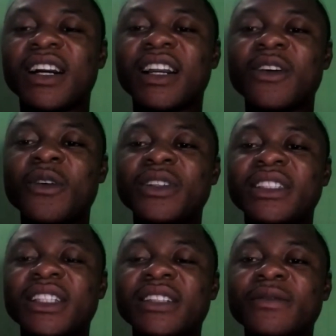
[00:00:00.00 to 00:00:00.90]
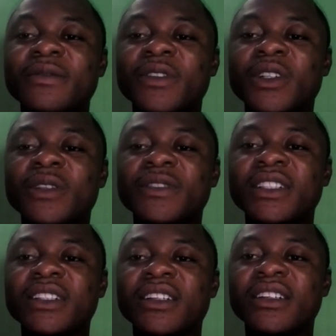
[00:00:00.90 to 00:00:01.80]
I always get
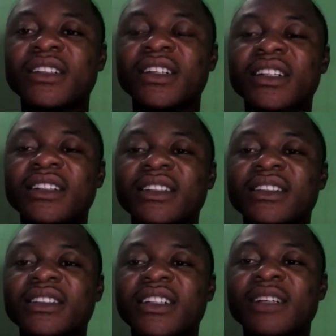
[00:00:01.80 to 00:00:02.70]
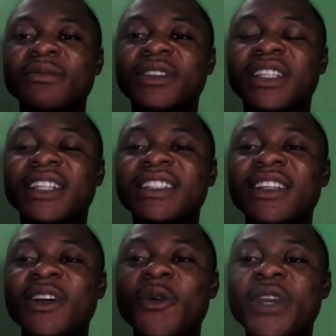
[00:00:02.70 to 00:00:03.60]
involved. And
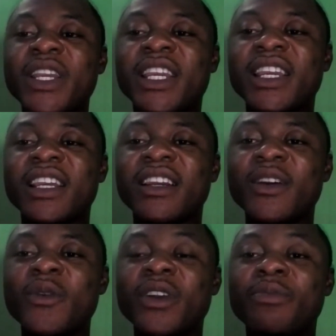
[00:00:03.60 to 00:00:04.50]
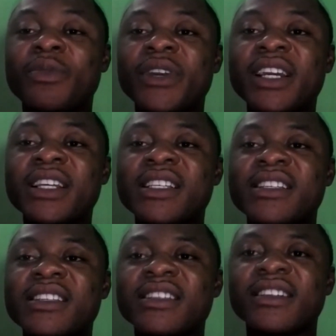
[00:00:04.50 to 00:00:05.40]
starting a week with prayers,